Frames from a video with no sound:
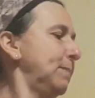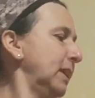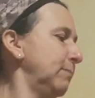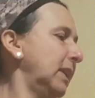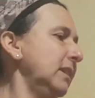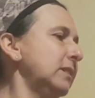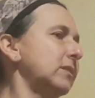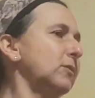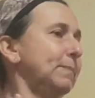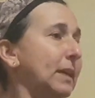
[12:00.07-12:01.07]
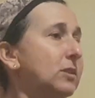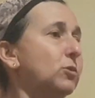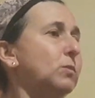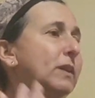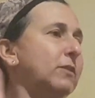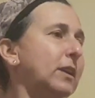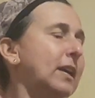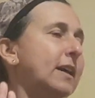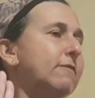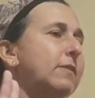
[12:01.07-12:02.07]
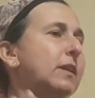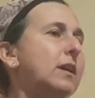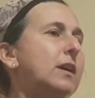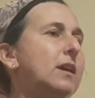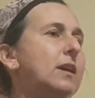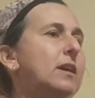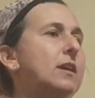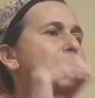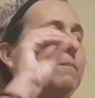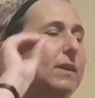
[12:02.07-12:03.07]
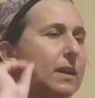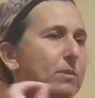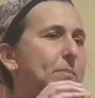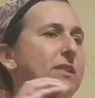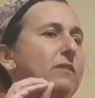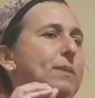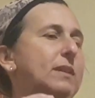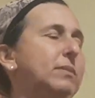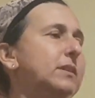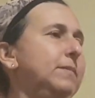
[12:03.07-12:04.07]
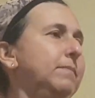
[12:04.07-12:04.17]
pen, please, pencil, whatever you have. Pick up your piece of paper.